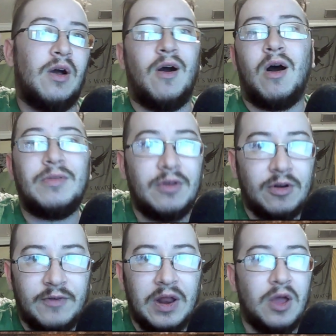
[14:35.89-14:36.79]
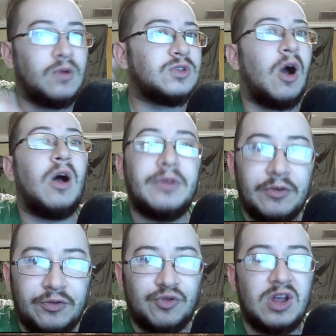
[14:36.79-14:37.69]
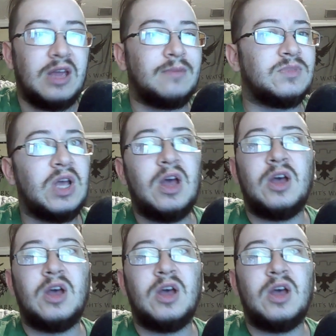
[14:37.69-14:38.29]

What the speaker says: on their videos, on their streams.